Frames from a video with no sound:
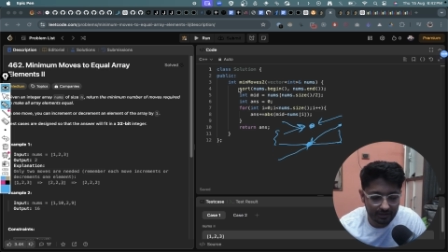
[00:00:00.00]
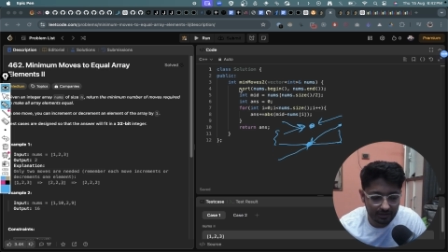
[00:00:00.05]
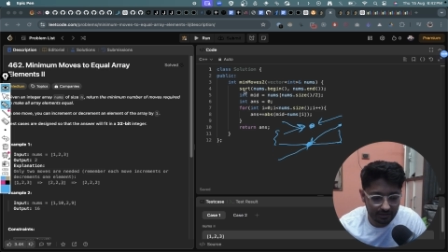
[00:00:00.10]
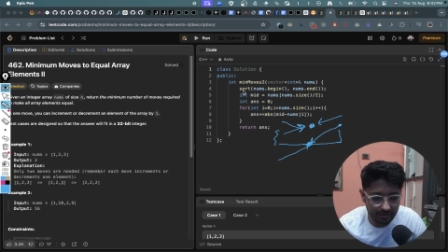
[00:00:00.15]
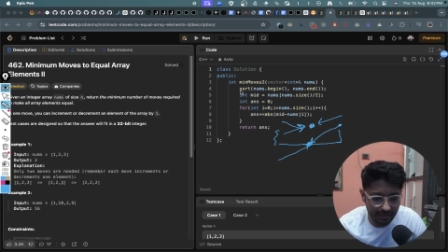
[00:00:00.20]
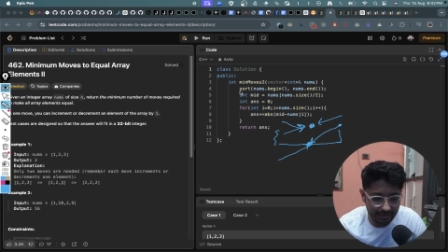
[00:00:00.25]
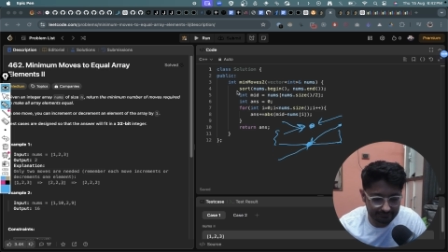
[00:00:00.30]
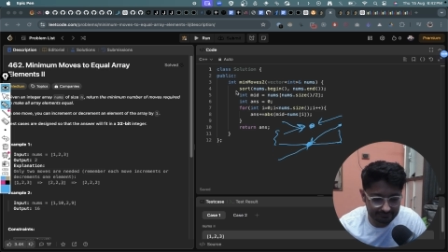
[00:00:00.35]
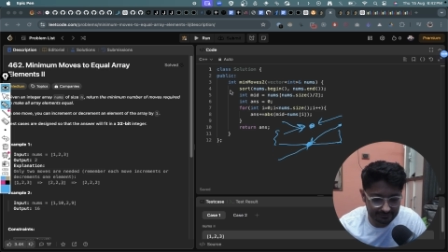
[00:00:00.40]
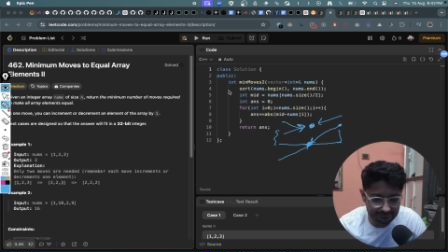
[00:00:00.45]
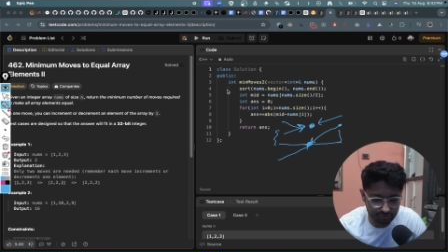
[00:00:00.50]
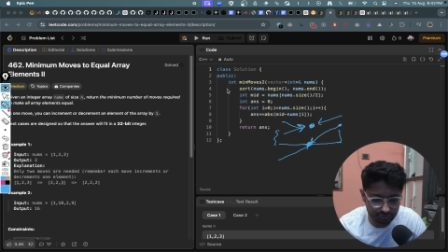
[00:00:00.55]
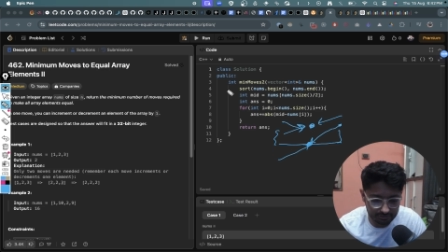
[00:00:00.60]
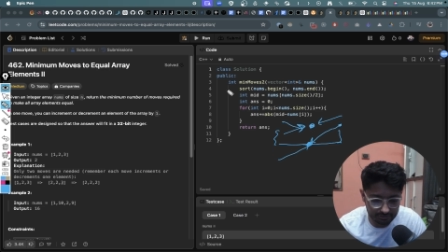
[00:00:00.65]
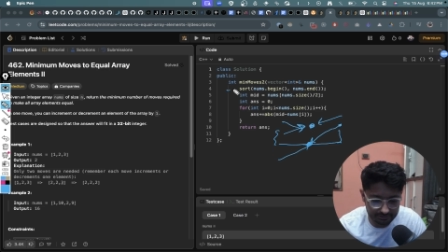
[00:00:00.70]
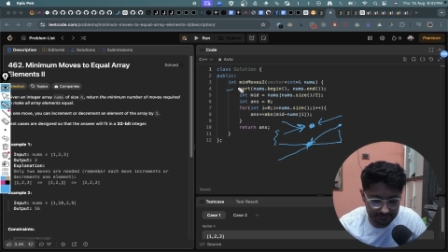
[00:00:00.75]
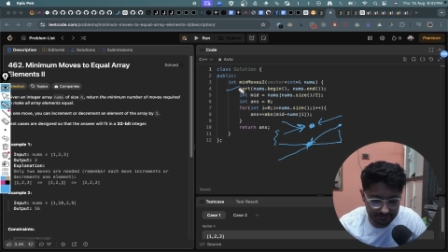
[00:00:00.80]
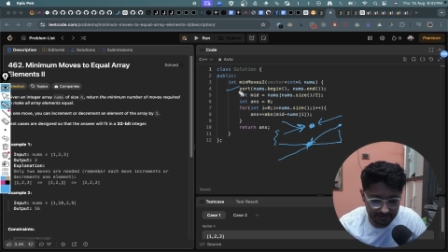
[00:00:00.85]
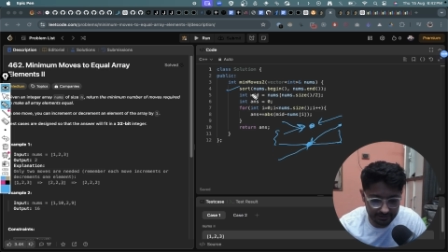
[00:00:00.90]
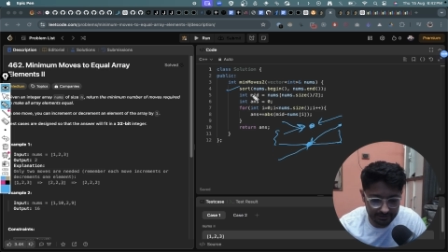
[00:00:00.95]
I've just
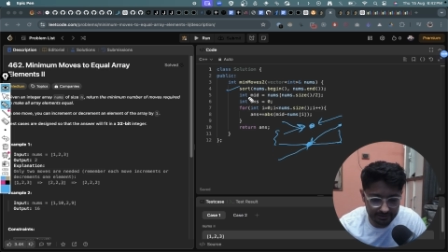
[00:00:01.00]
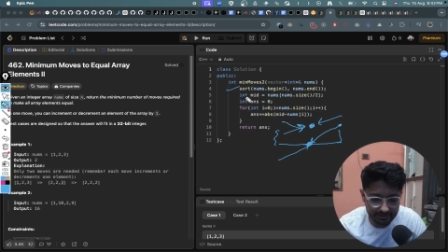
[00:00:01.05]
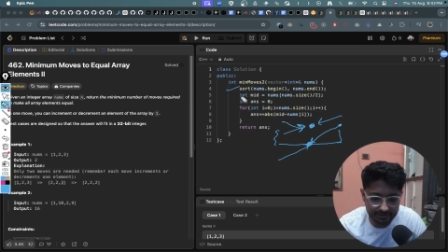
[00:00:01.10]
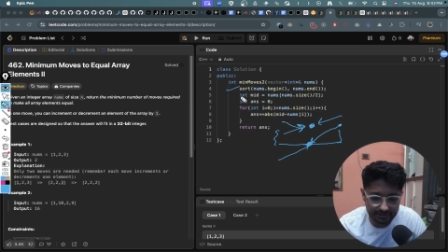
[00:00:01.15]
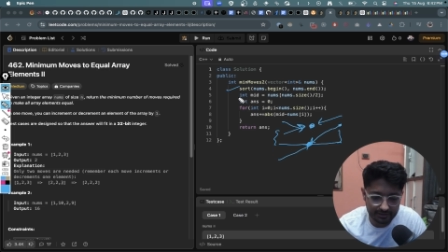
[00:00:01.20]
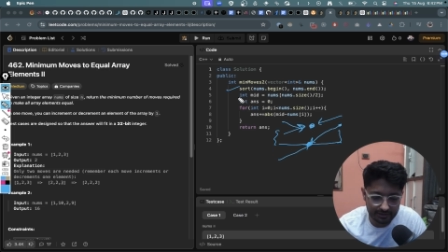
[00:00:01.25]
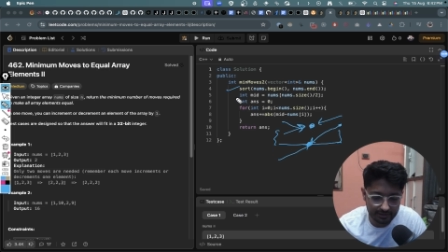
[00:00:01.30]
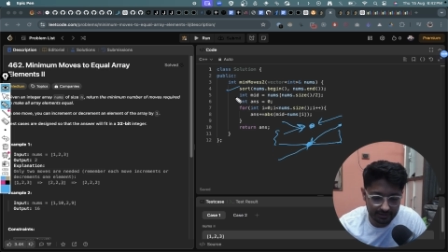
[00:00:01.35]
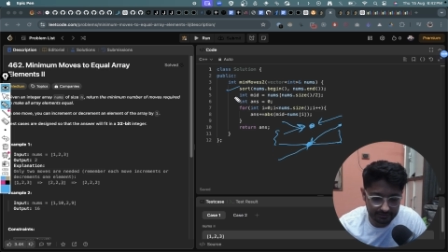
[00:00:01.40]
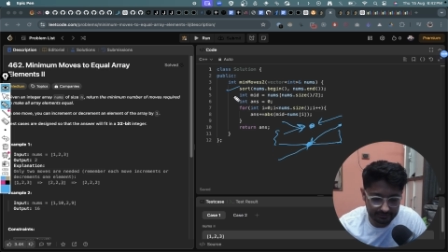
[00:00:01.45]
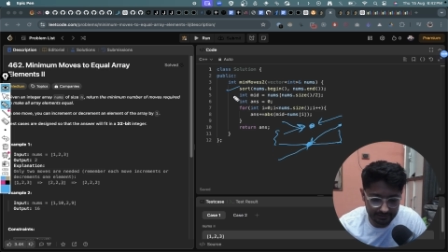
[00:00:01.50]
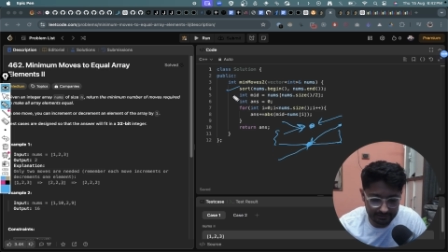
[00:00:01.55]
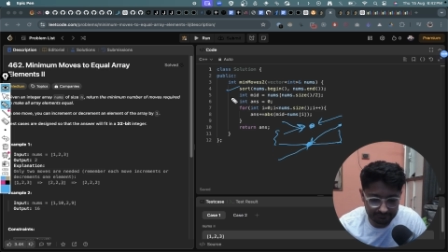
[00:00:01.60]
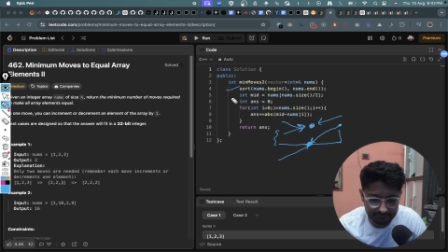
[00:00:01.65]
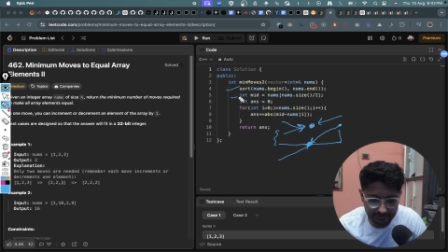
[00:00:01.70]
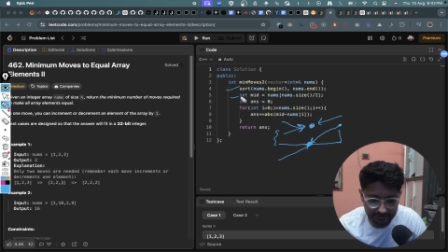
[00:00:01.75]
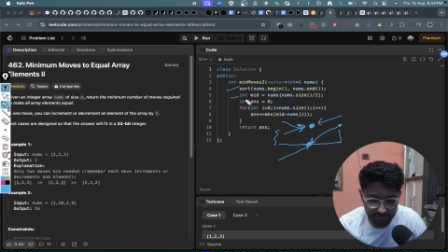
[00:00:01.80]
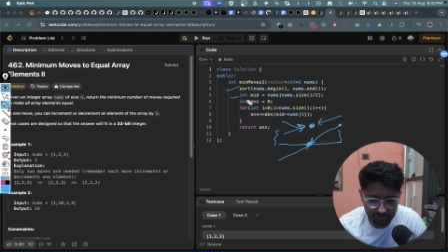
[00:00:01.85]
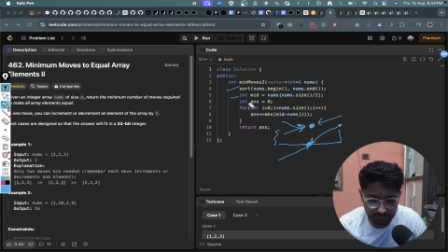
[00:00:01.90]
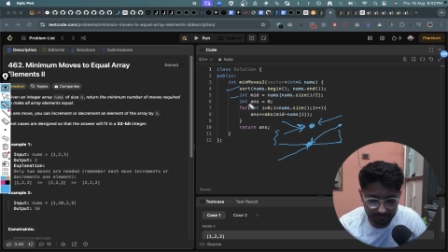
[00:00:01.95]
sorted the array, then
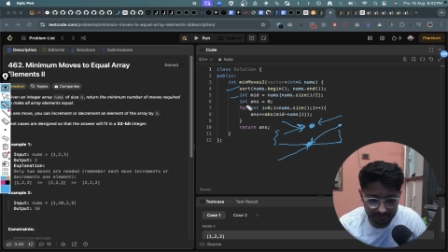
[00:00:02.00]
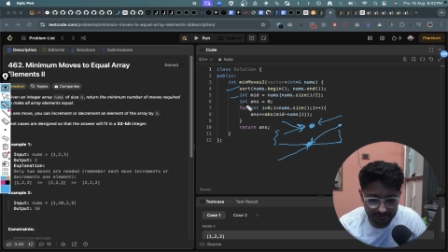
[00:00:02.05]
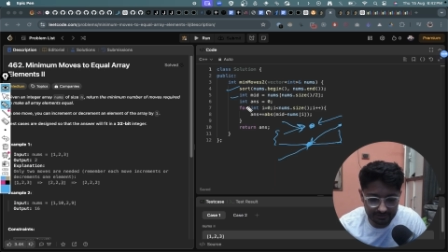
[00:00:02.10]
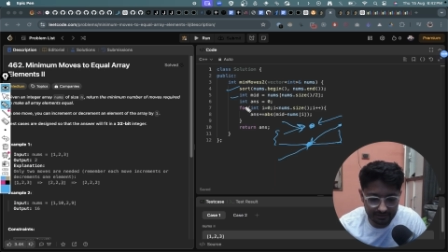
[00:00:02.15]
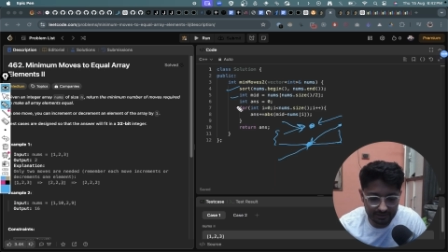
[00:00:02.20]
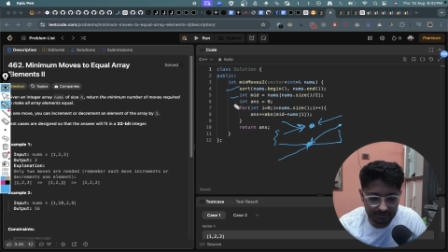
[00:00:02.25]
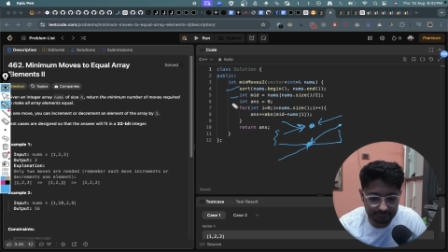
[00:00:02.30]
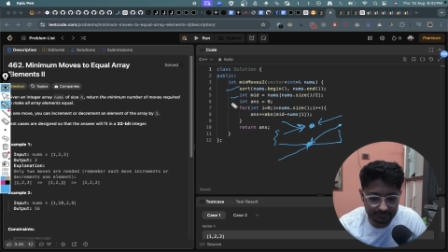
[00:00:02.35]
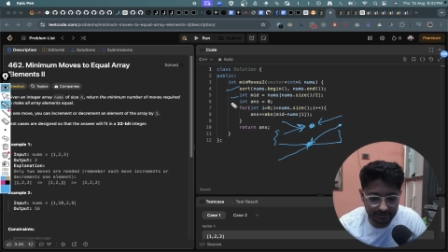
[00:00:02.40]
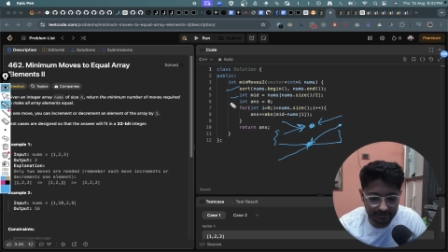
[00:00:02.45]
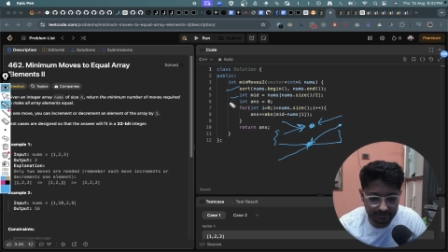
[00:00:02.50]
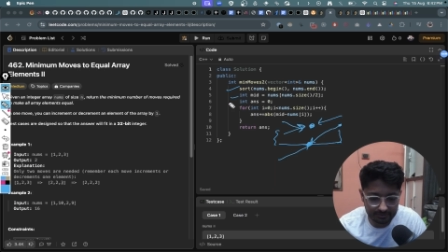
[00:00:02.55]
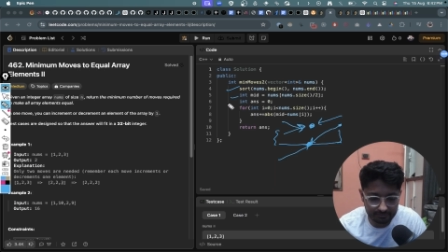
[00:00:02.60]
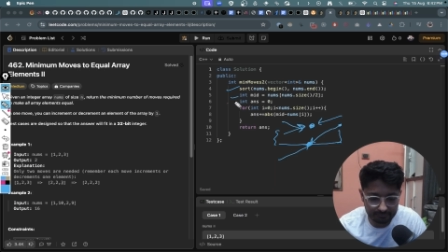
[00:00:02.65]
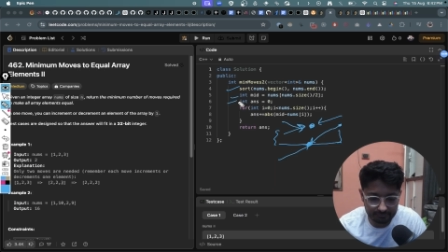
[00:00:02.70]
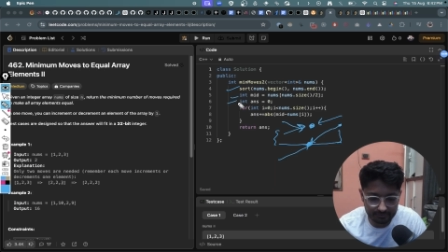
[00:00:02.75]
find out the middle element,